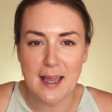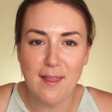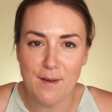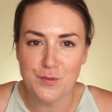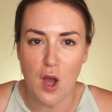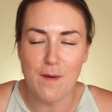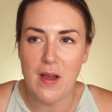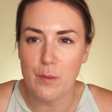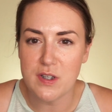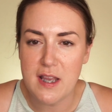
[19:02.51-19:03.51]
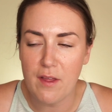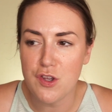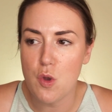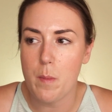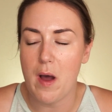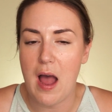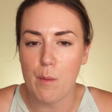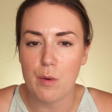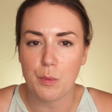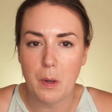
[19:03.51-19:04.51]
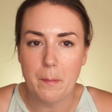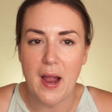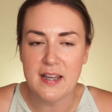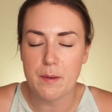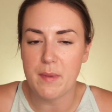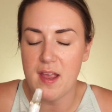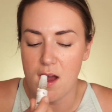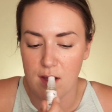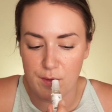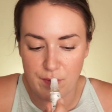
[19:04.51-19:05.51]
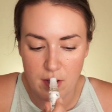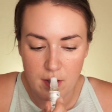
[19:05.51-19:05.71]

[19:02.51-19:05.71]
left off, I was telling you about how it reminded me of